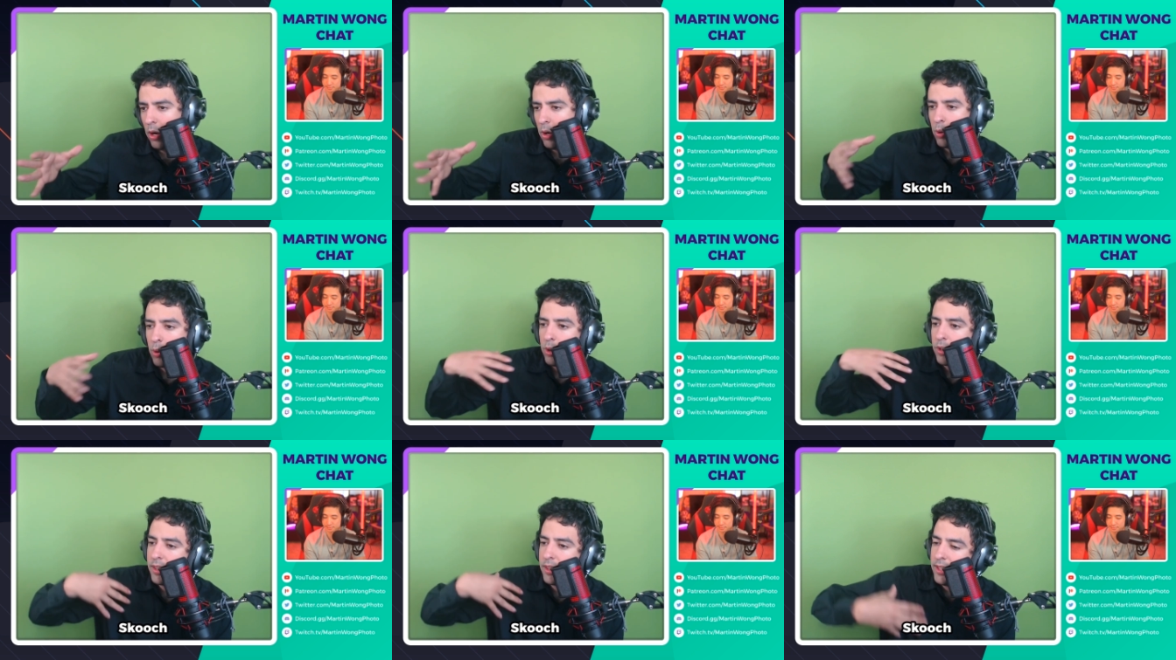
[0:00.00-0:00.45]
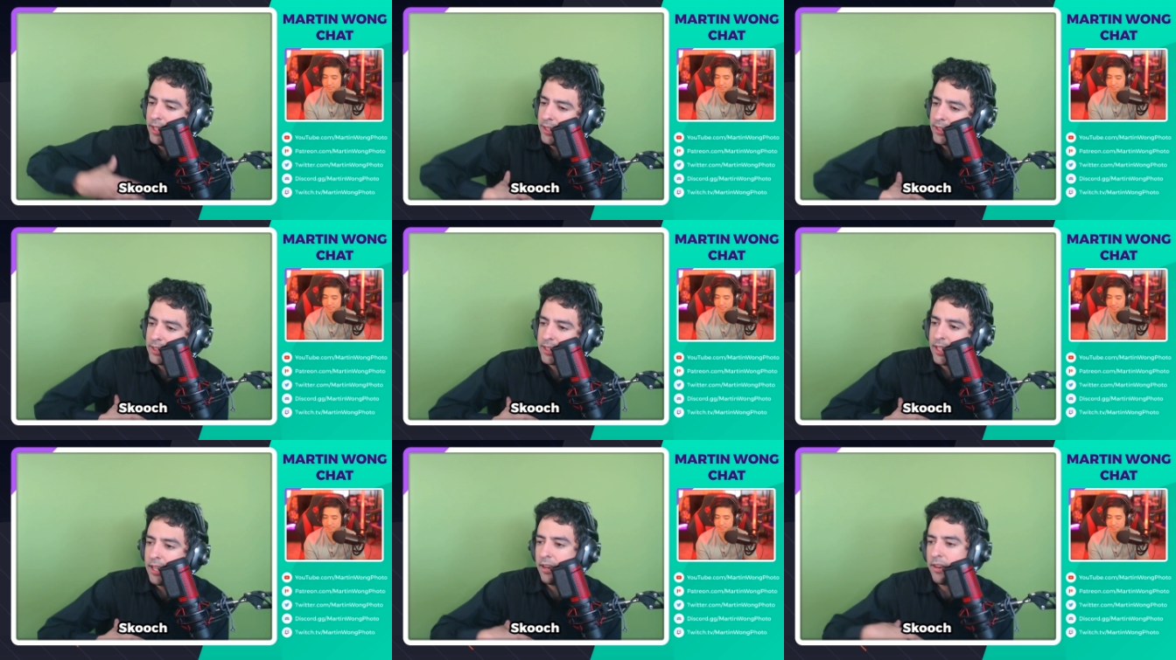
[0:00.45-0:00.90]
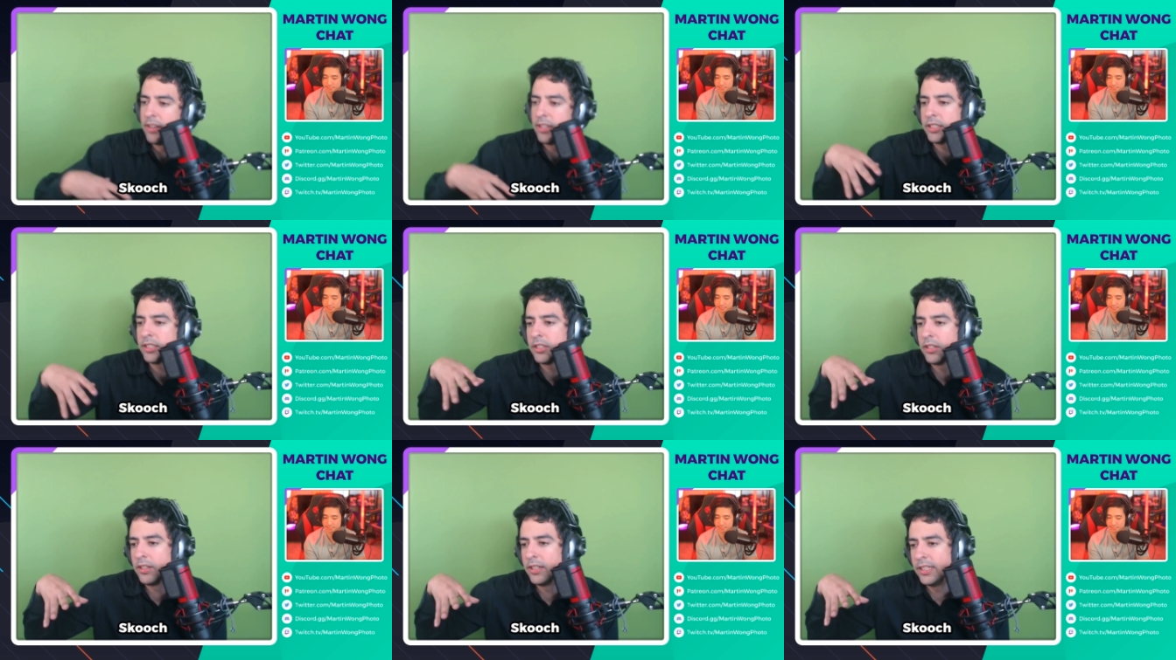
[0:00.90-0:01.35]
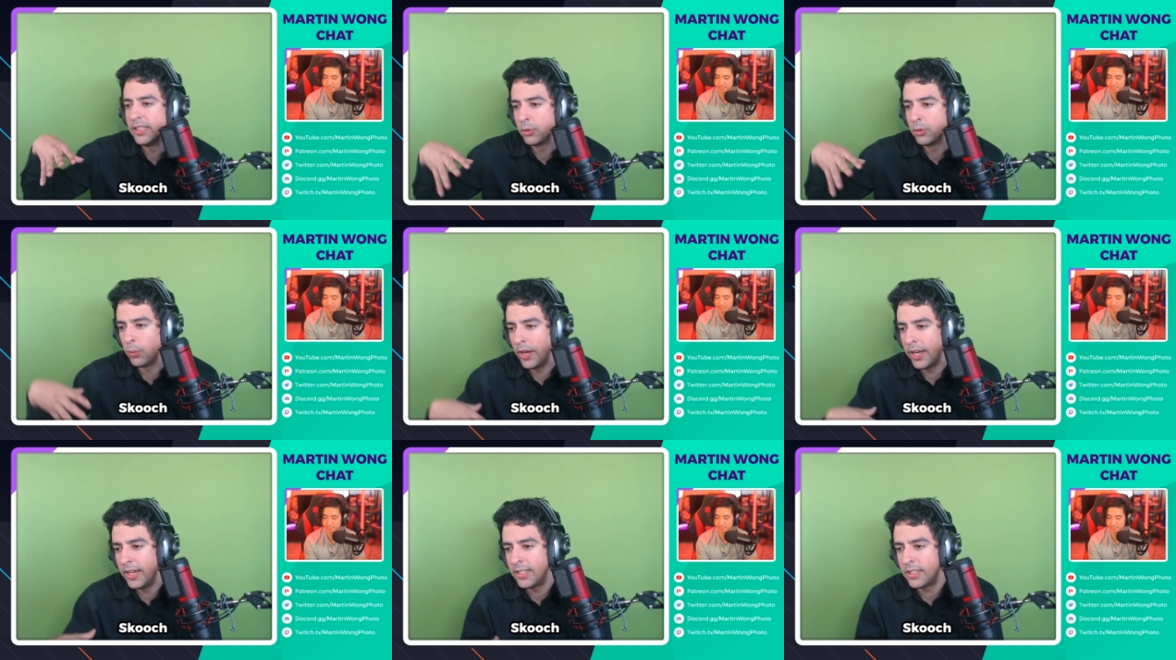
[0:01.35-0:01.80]
oh, this character
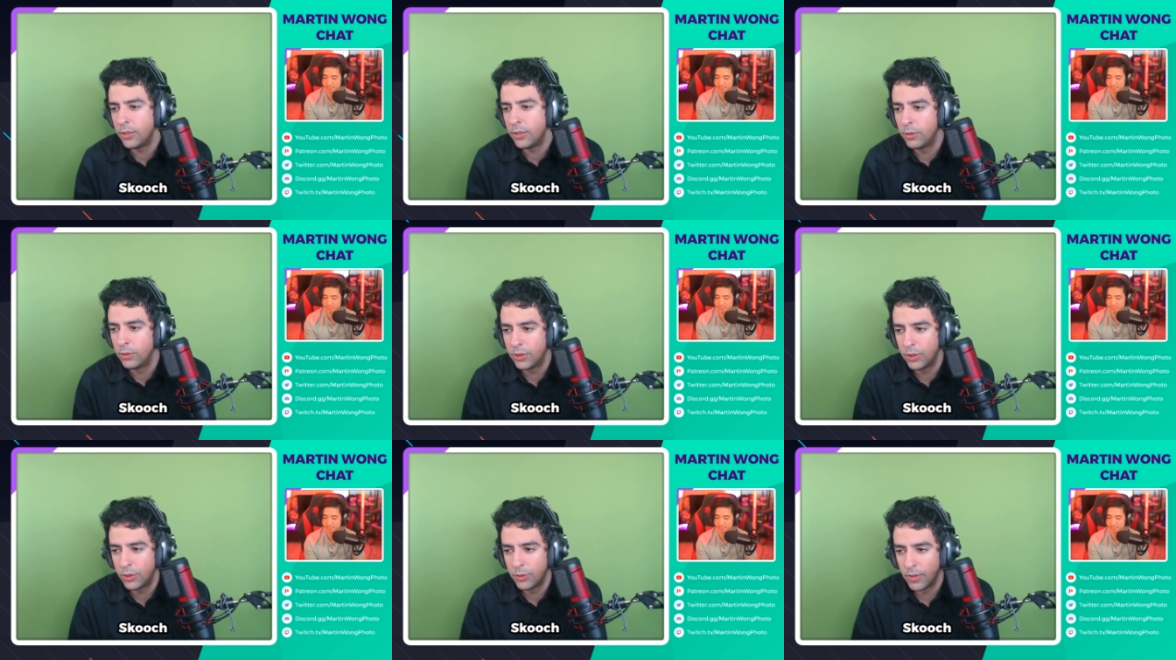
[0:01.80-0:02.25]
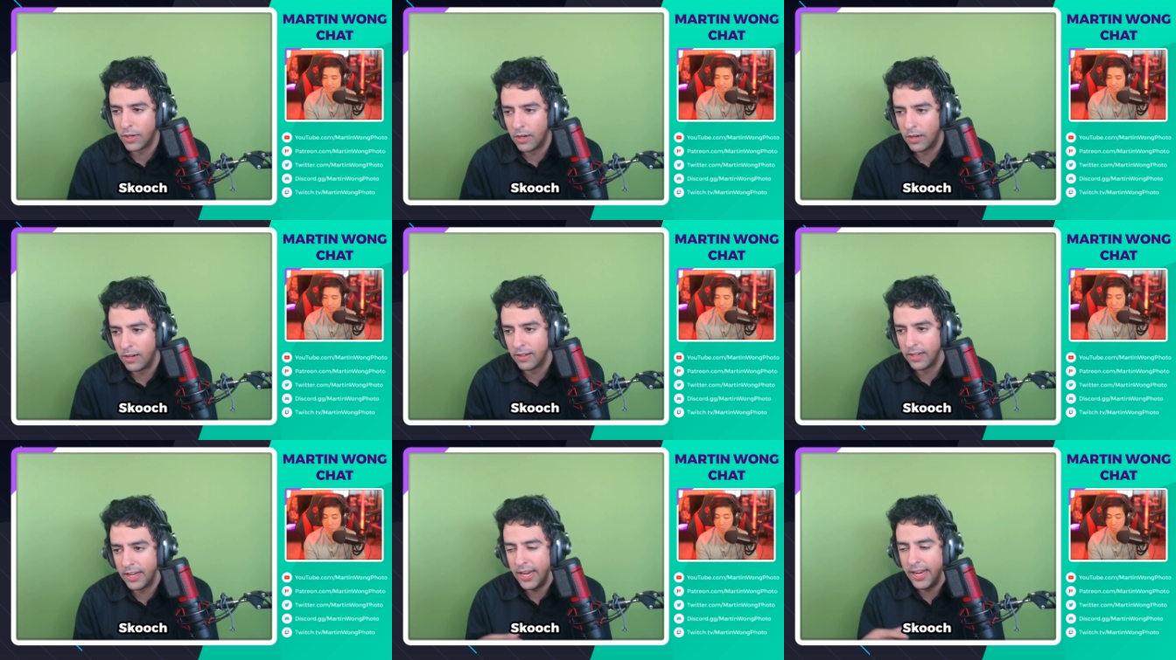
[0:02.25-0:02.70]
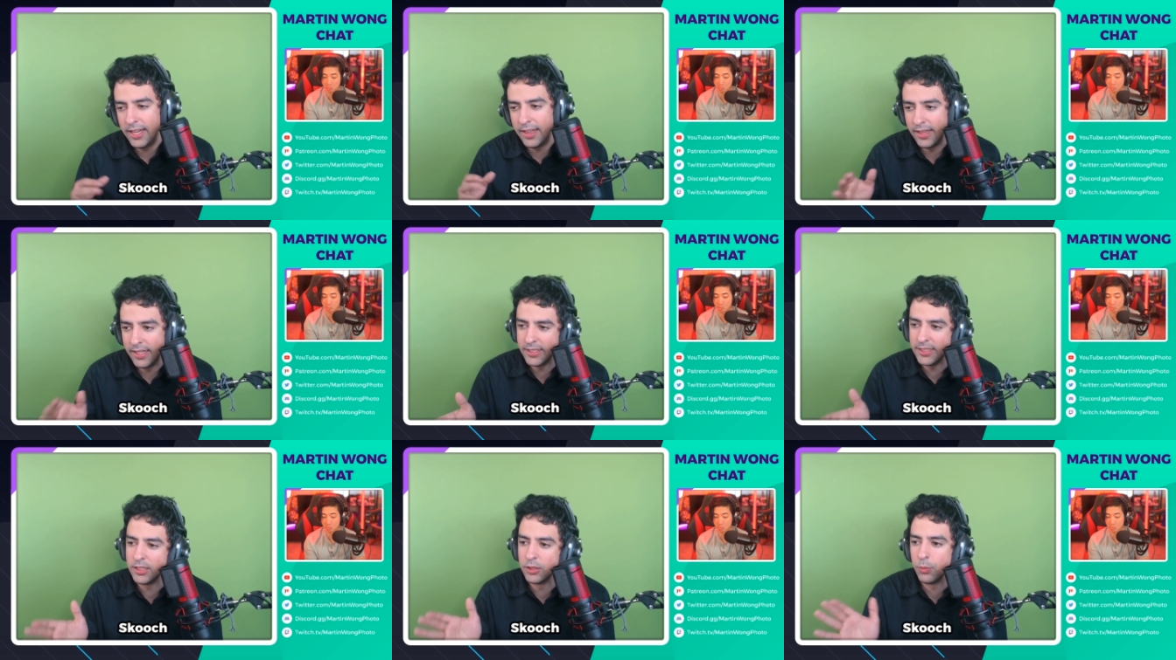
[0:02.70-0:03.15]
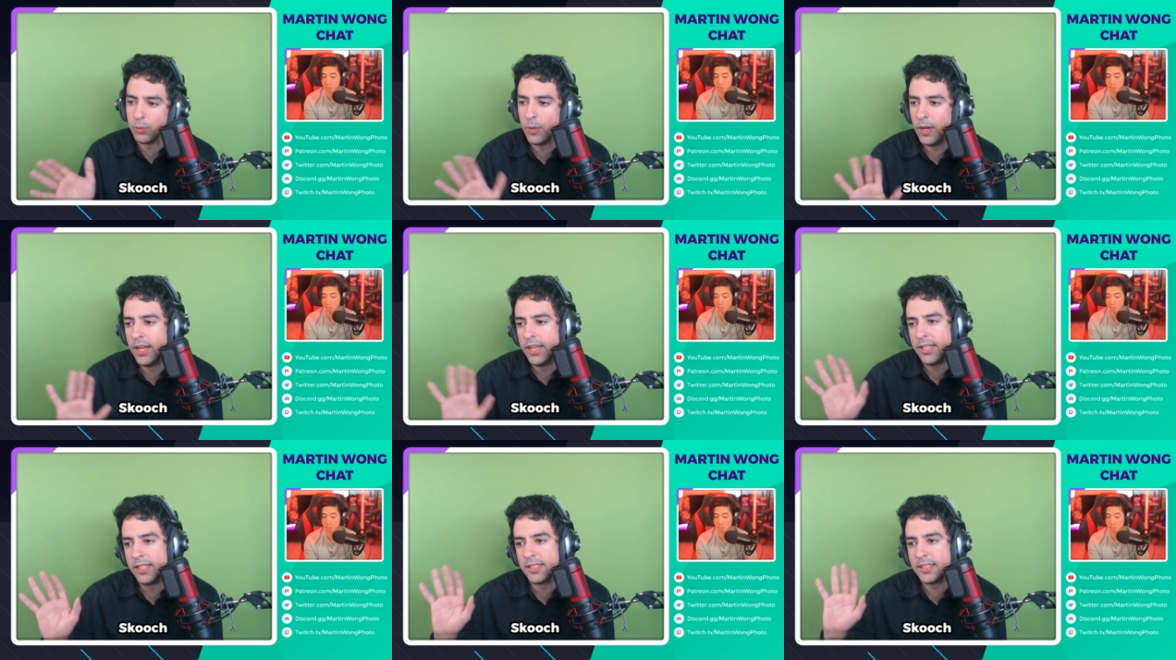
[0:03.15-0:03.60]
is way too strong and this is
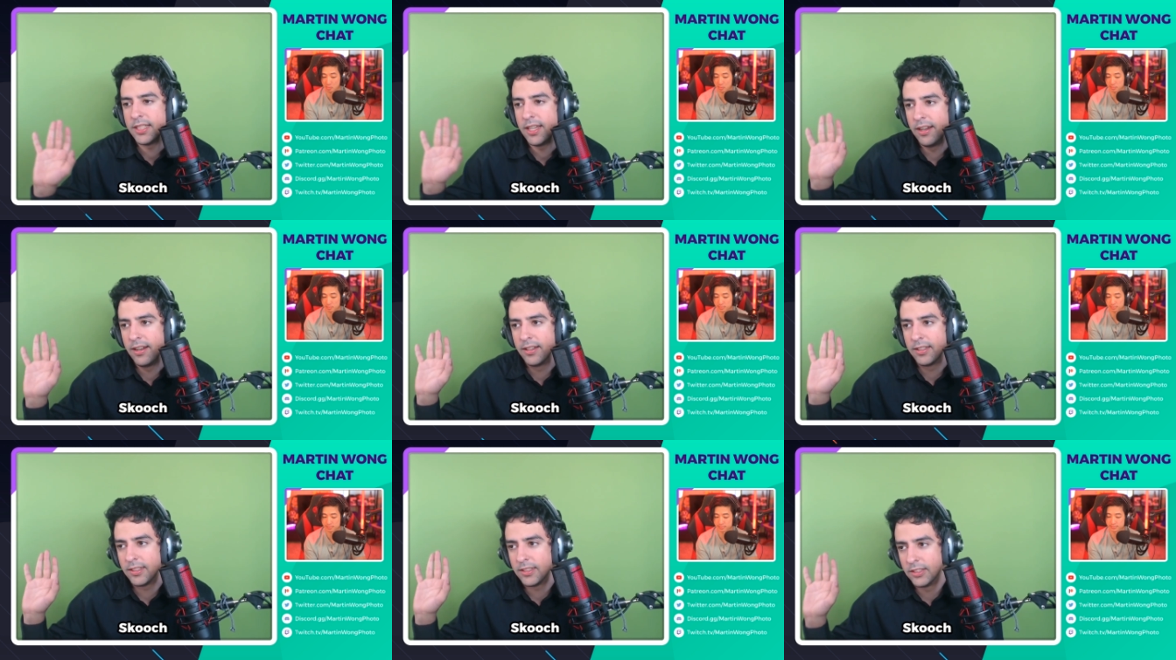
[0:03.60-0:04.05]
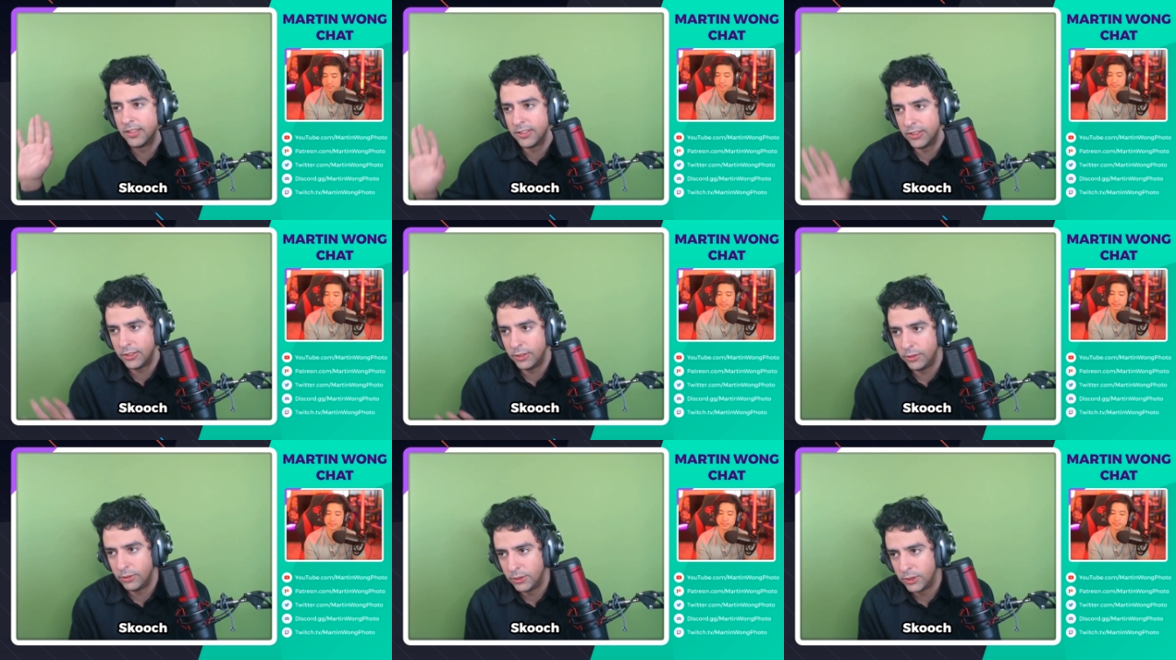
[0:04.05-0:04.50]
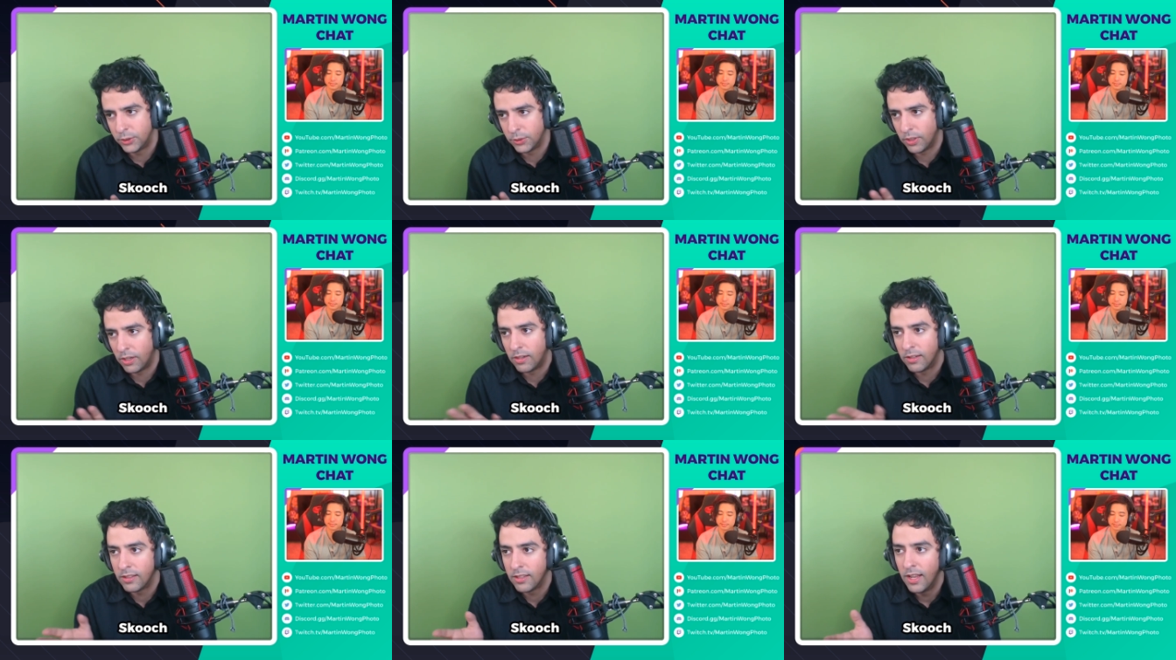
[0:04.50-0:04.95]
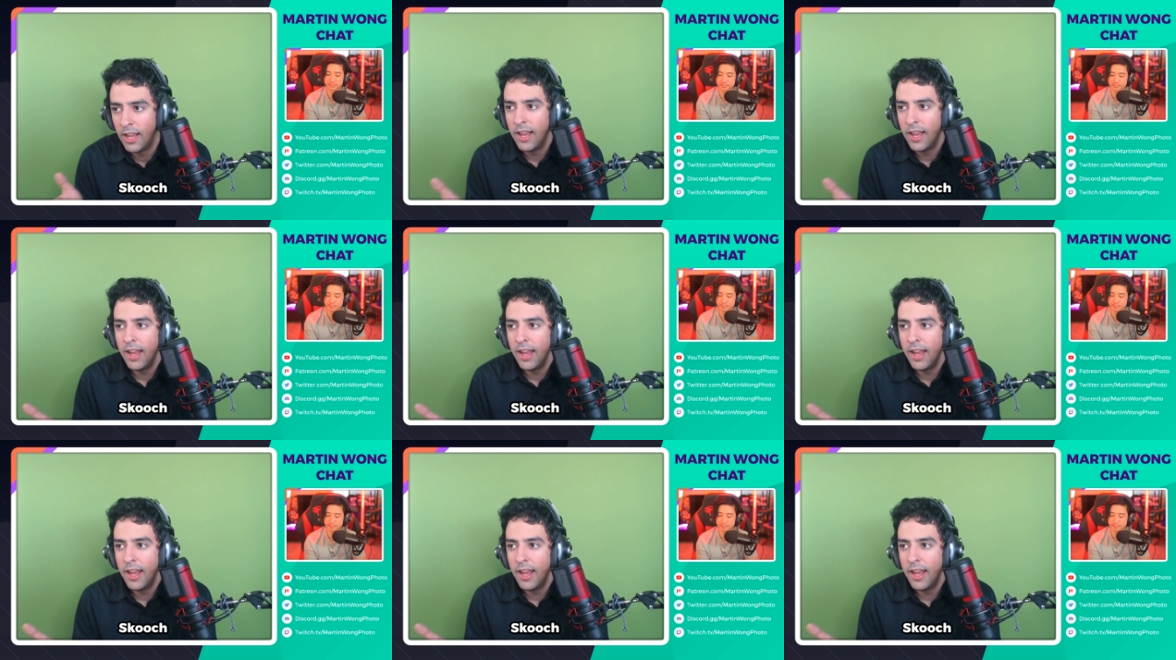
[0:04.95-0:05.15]
why this character is too strong.